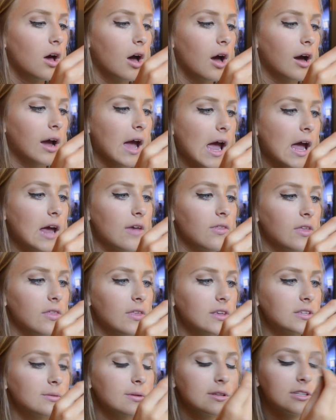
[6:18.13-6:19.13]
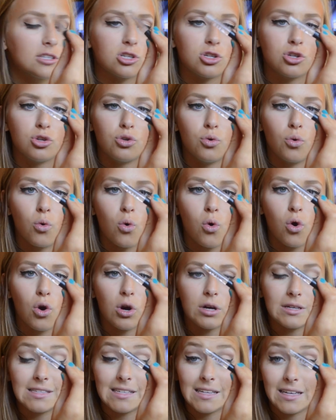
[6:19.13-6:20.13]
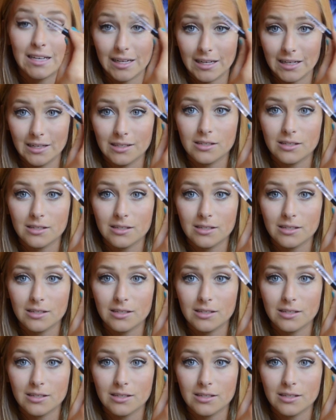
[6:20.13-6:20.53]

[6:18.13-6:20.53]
Okay, and then this one's Noir Tease.